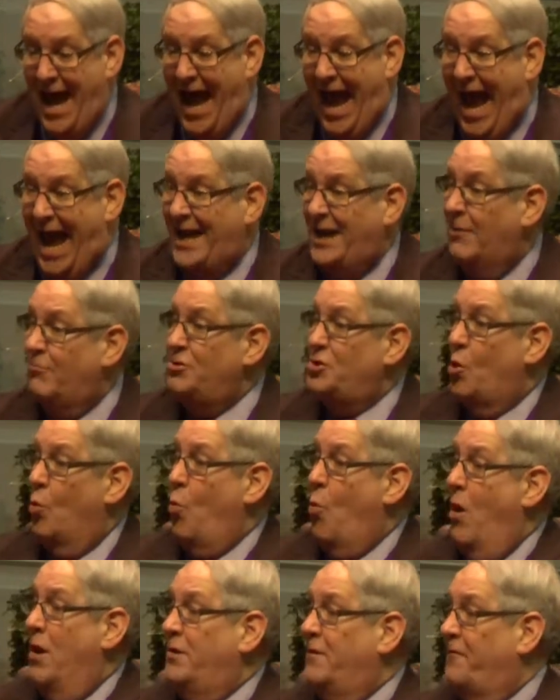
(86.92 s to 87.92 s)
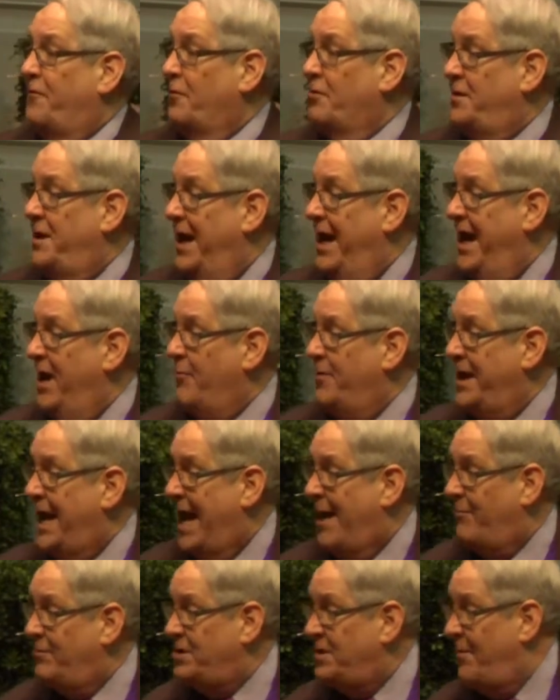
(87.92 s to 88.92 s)
And it was a wonderful day when
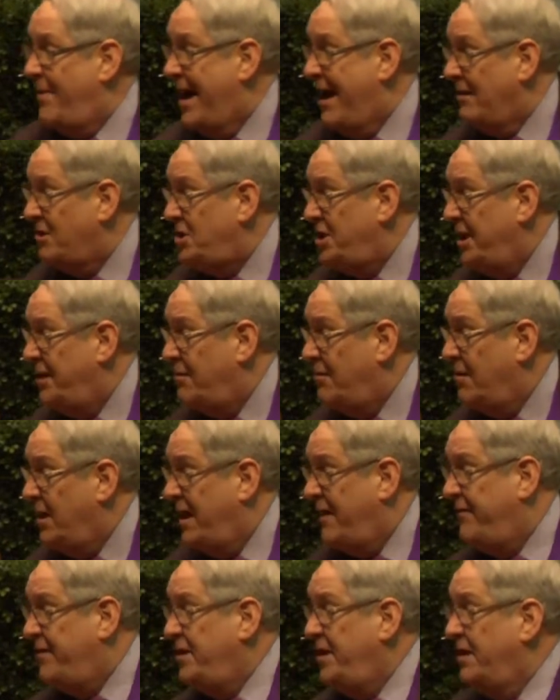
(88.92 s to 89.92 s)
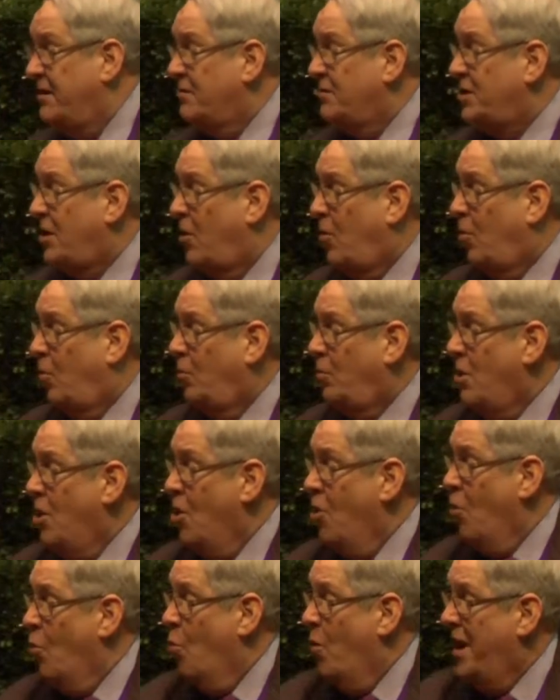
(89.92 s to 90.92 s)
I was about 10 or 11 years old
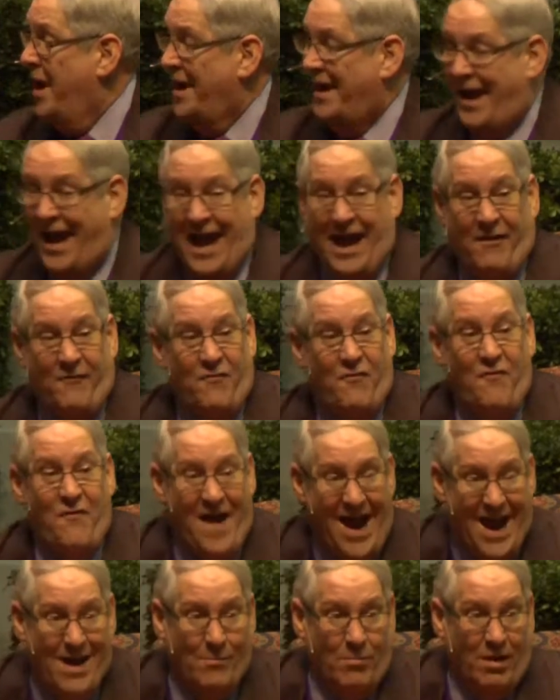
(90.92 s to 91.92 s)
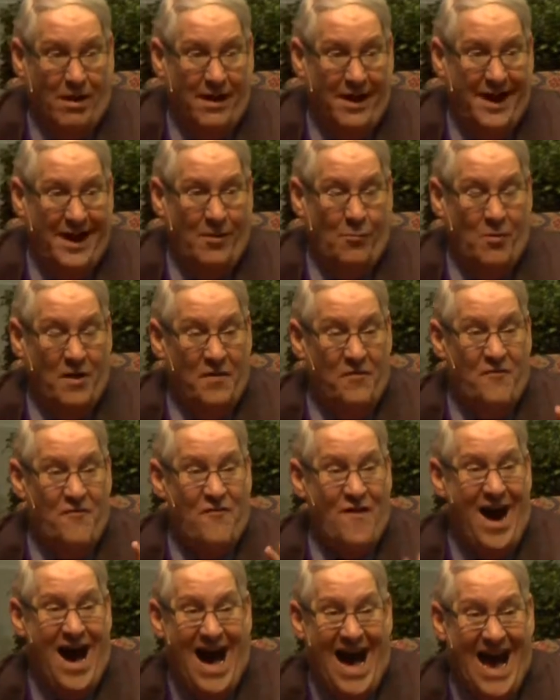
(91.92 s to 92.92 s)
when a family with
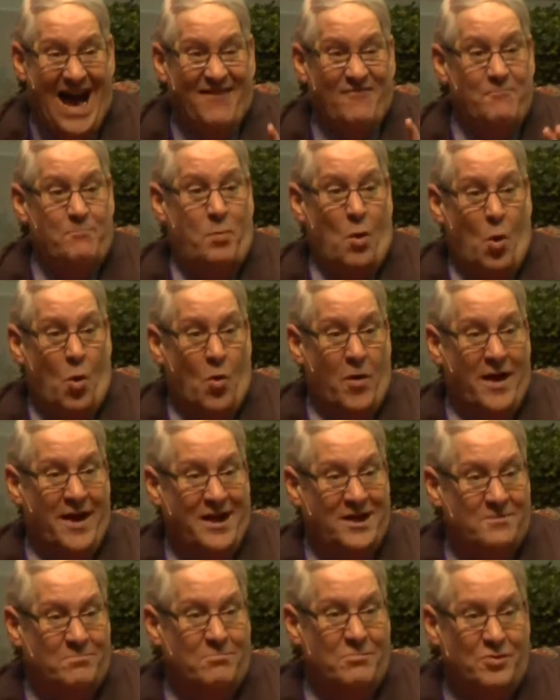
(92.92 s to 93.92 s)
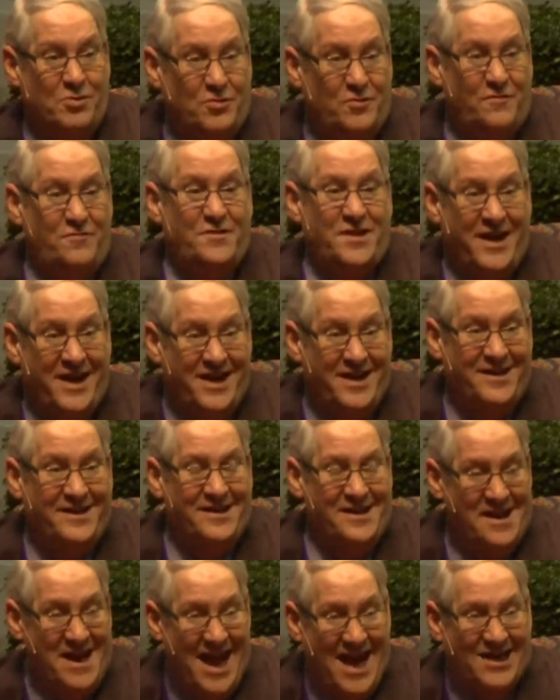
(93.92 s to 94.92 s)
five boys moved
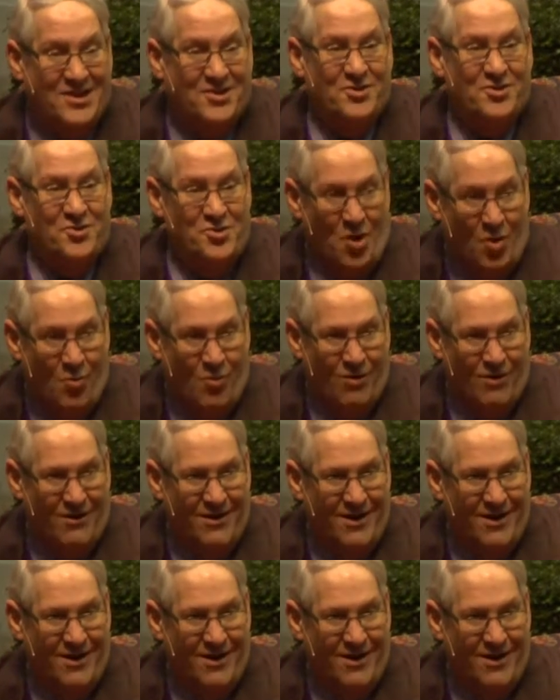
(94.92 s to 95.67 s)
in next door.